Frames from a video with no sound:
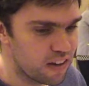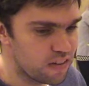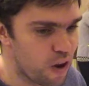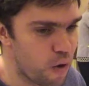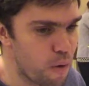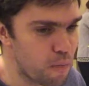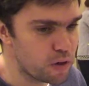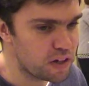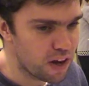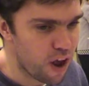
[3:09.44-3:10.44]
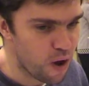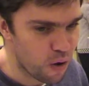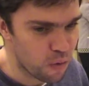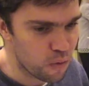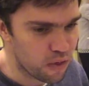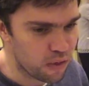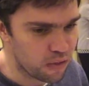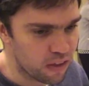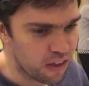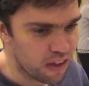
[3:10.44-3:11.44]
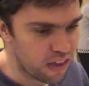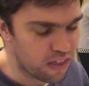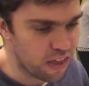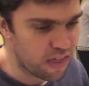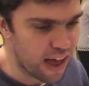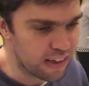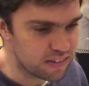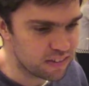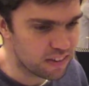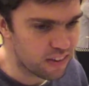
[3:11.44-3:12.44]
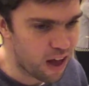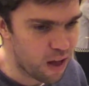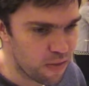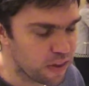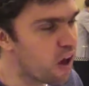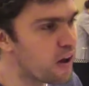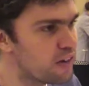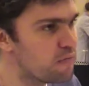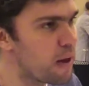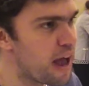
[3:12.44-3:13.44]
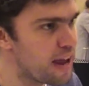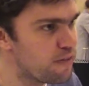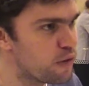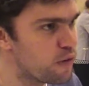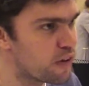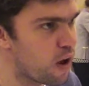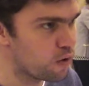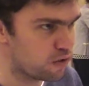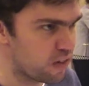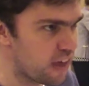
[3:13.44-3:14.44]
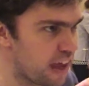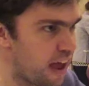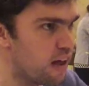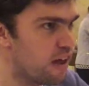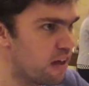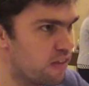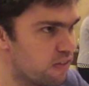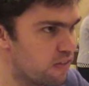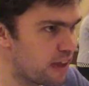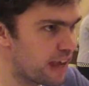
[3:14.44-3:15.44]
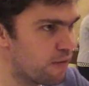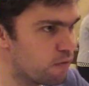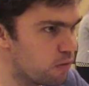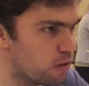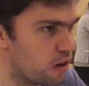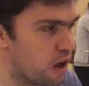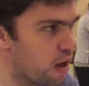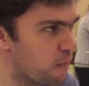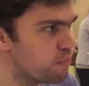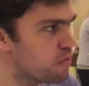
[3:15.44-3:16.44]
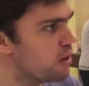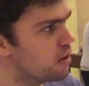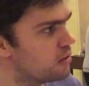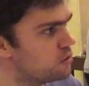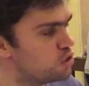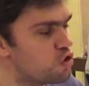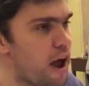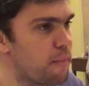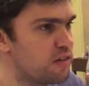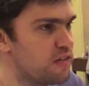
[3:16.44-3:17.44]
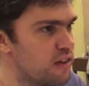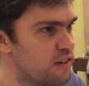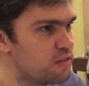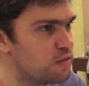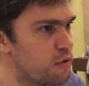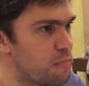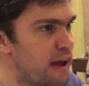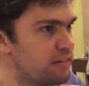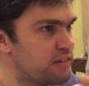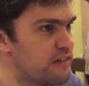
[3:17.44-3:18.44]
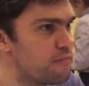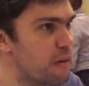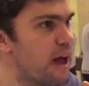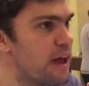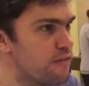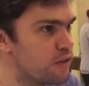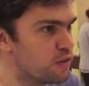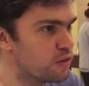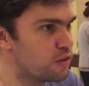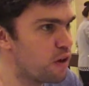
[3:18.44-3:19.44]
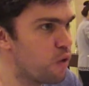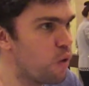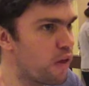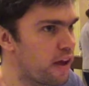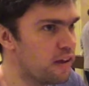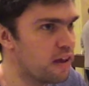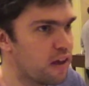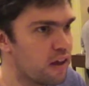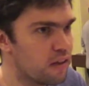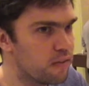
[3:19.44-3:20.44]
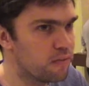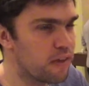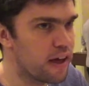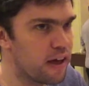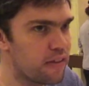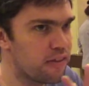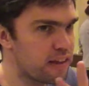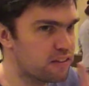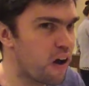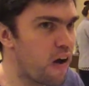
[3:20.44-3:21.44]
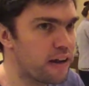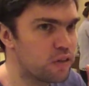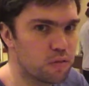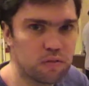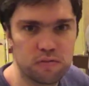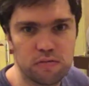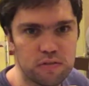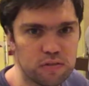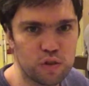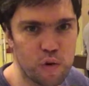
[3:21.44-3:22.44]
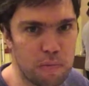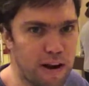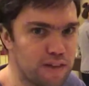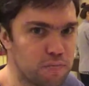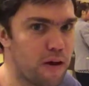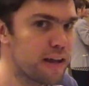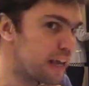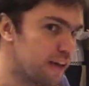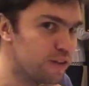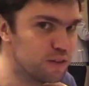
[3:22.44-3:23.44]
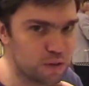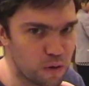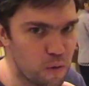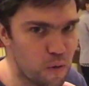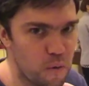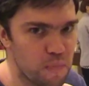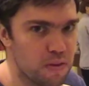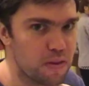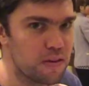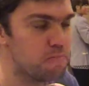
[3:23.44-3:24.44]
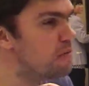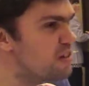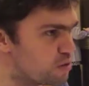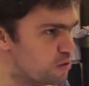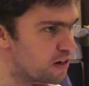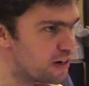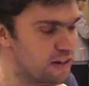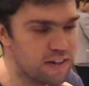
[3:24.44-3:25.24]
no one would know that that's the kind of behaviour of ghosts, that they get trapped in these repetitive behaviours, you know, or they're tied to a place by guilt or misery.